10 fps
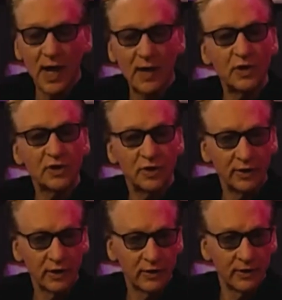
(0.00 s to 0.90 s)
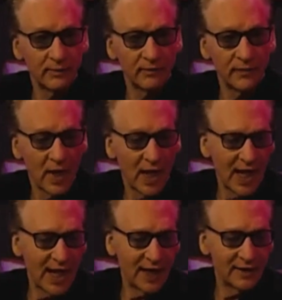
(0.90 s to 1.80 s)
And we shouldn't.
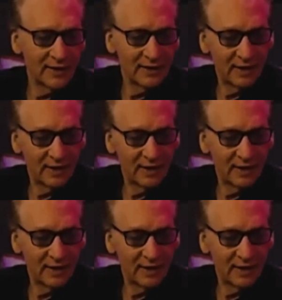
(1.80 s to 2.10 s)
And